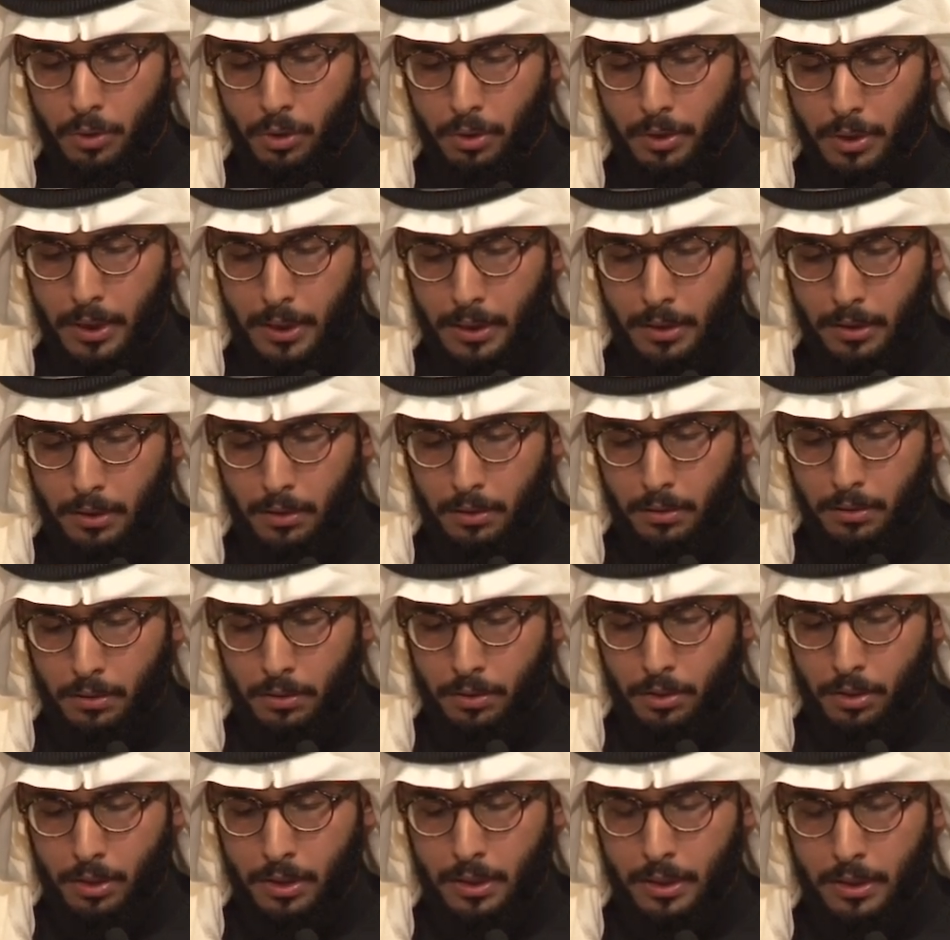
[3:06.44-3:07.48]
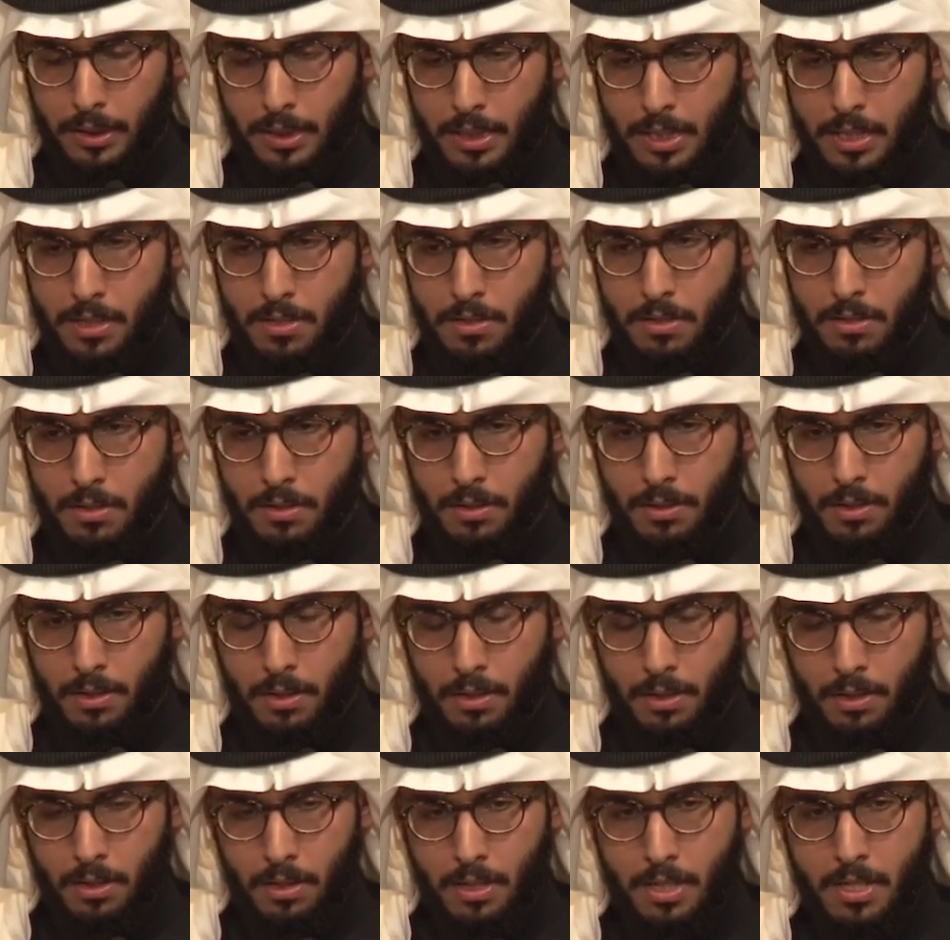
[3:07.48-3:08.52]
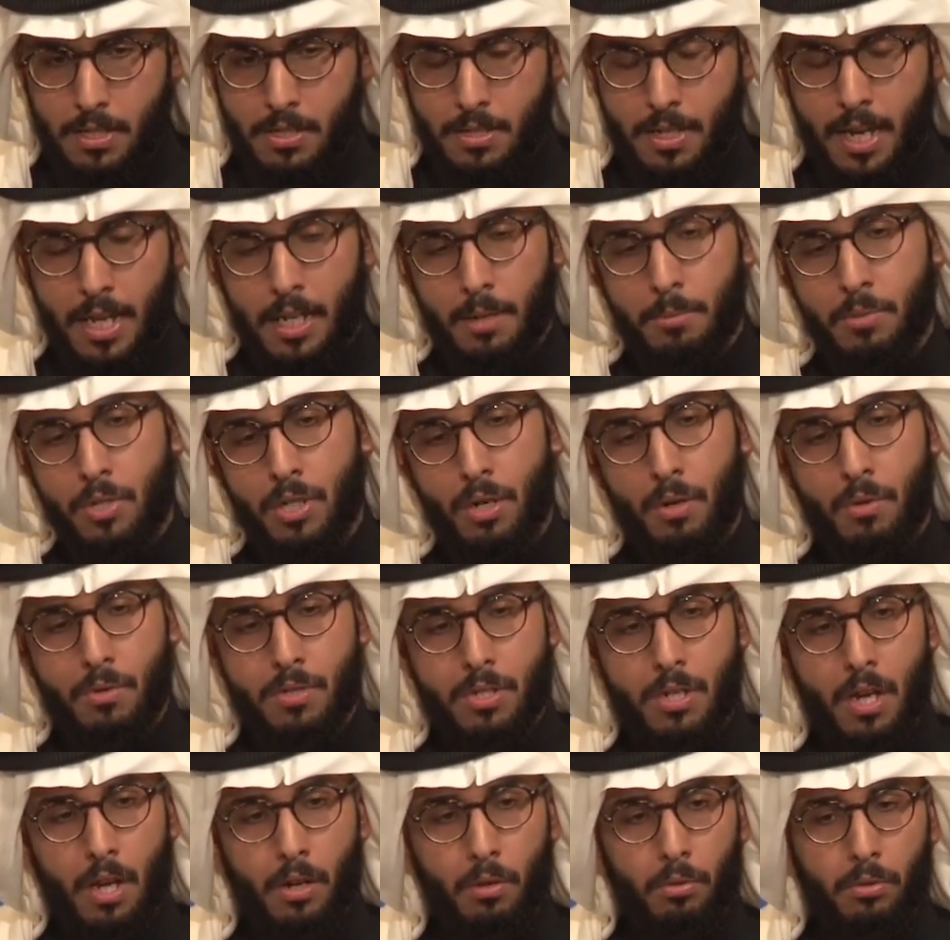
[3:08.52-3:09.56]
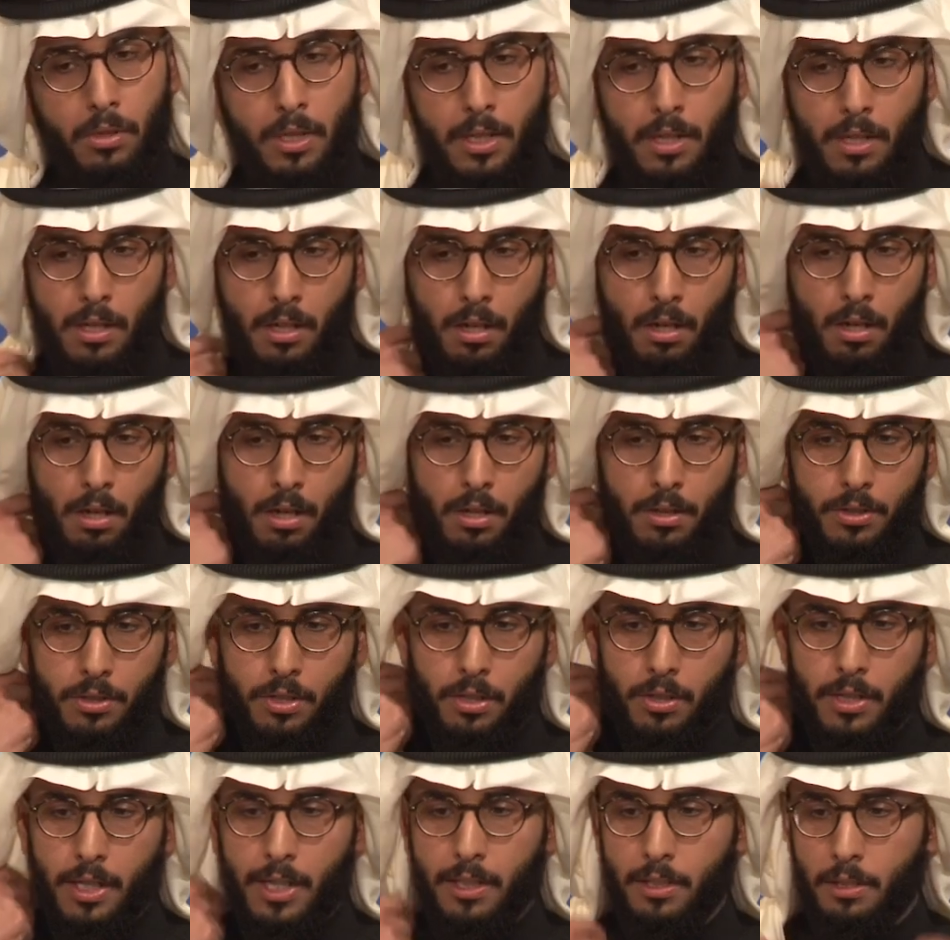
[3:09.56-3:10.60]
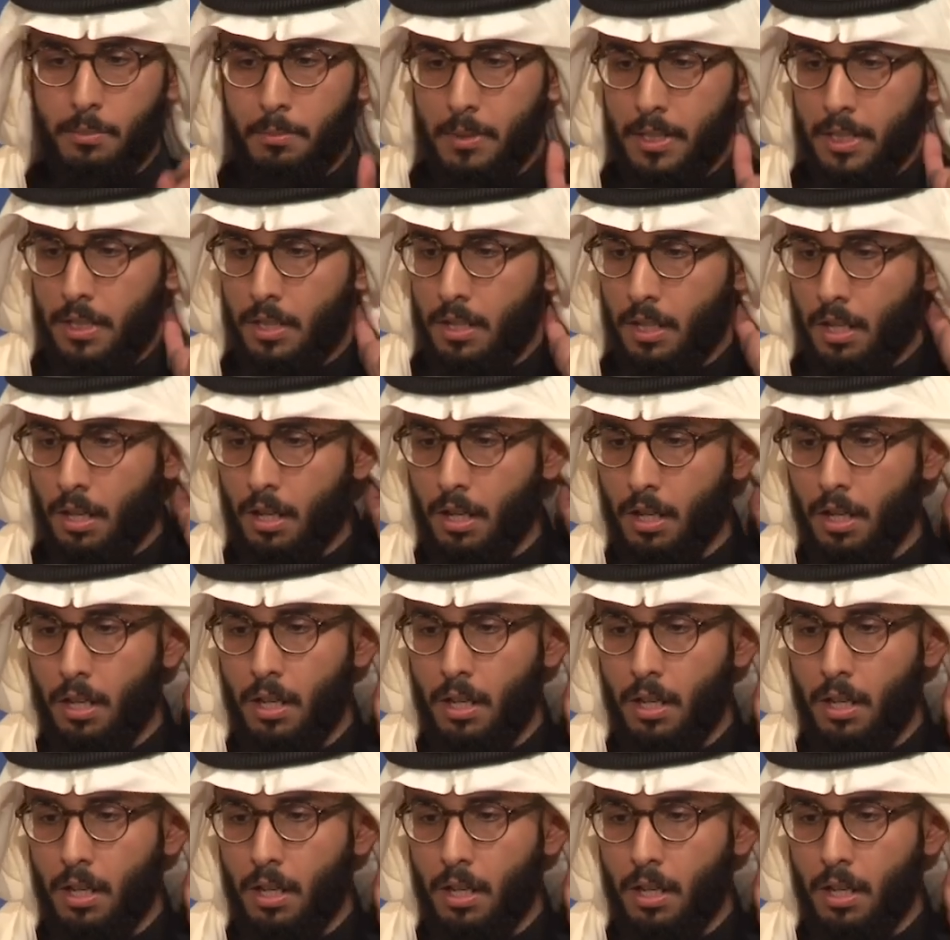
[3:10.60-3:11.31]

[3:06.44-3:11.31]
During these stand-up shows, not only turned out to be